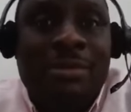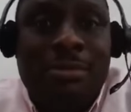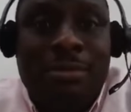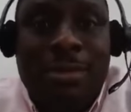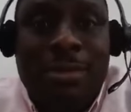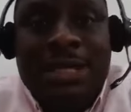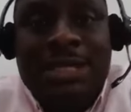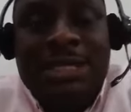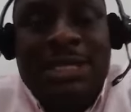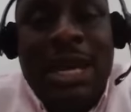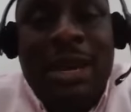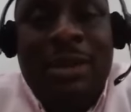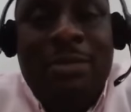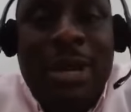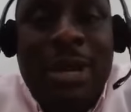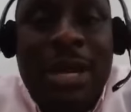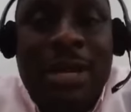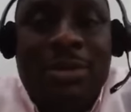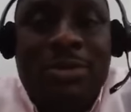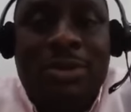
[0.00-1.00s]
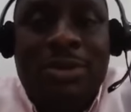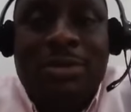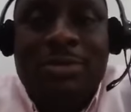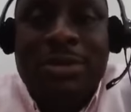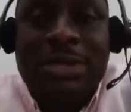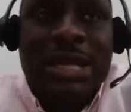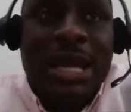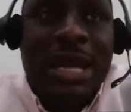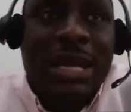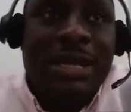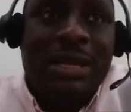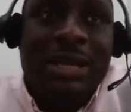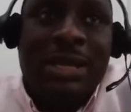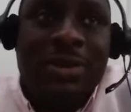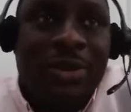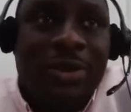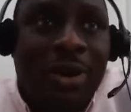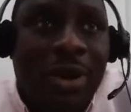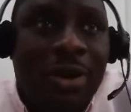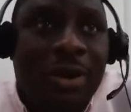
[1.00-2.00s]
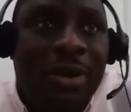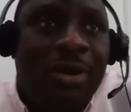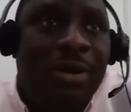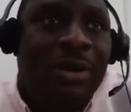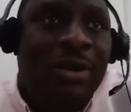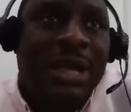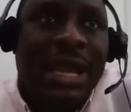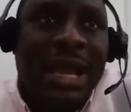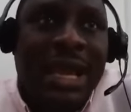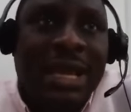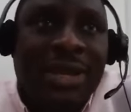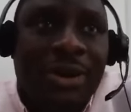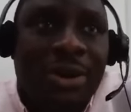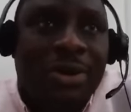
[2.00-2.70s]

My chairman was basically underlining